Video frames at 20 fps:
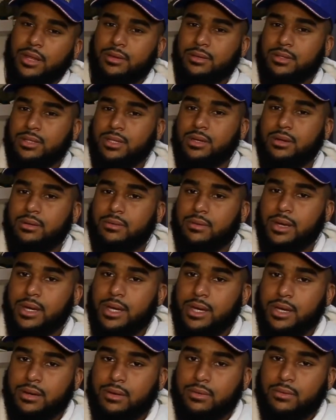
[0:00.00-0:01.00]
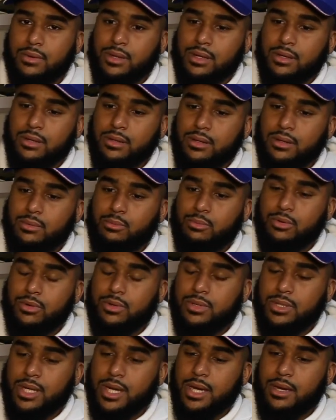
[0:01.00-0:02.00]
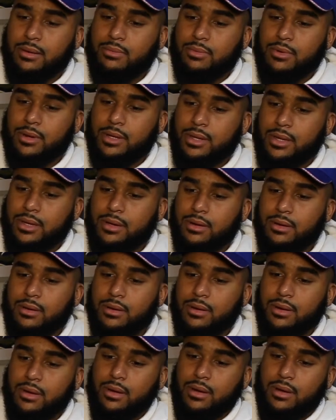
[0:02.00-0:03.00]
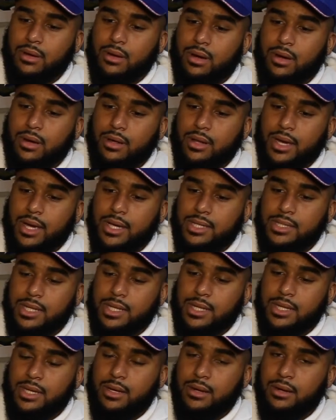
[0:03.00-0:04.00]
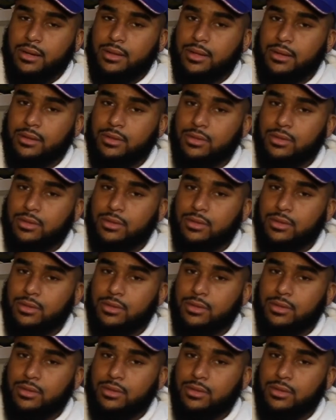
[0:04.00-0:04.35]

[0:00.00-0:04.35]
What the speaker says: tongue right here with the pull tab right there that has Nike Air on there.